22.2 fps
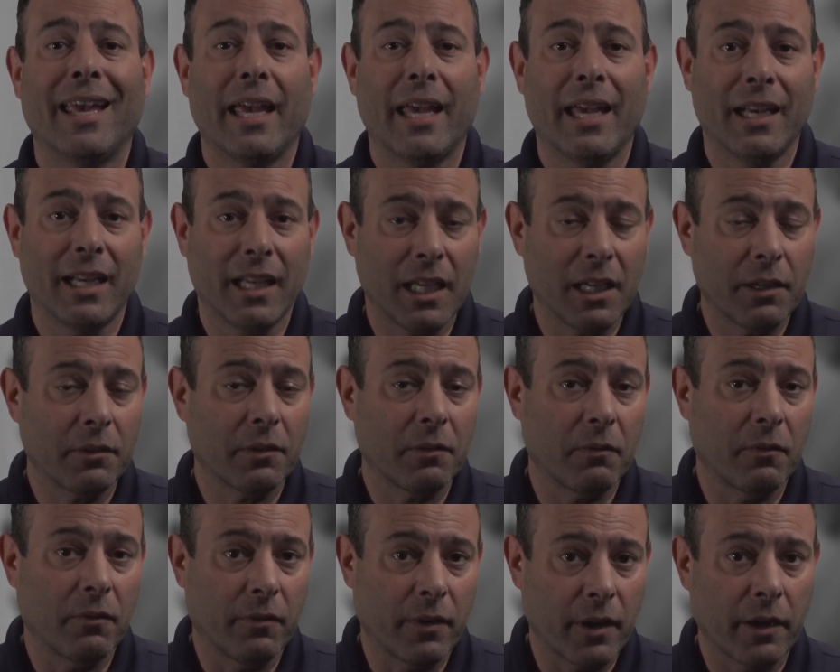and
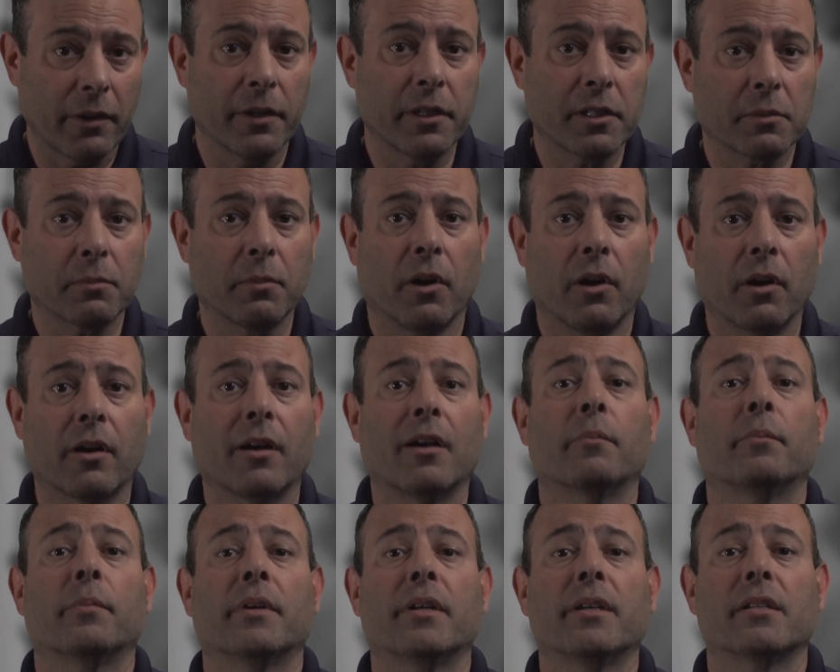even very small
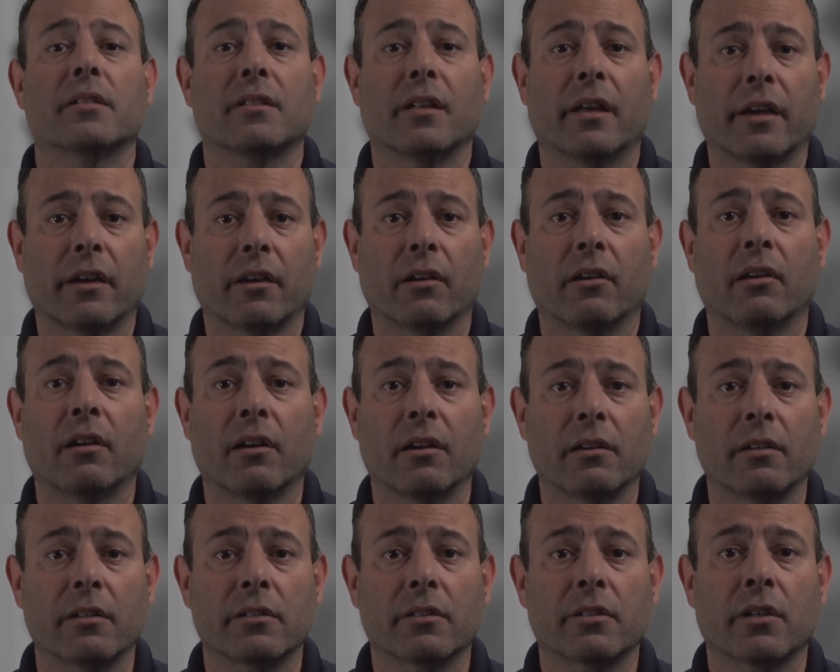companies like
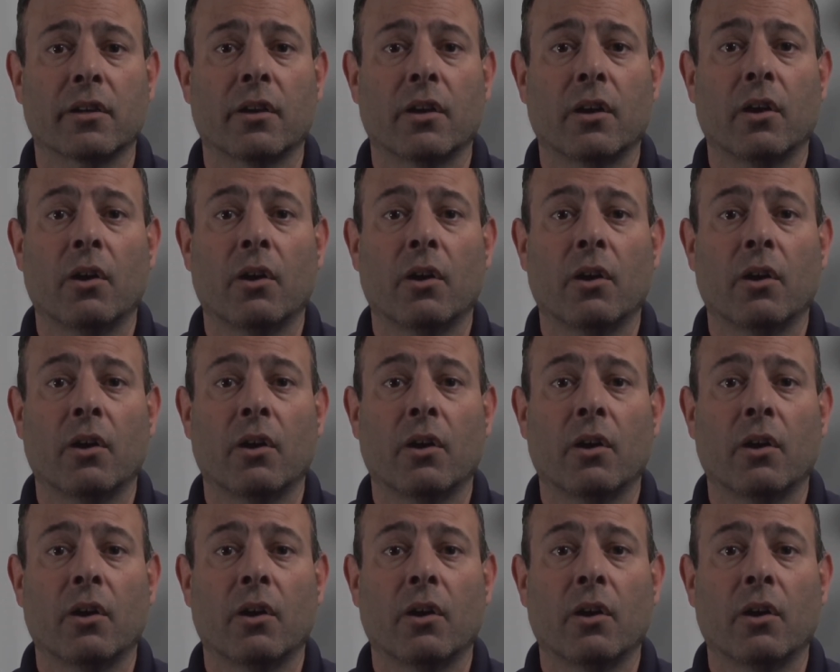ours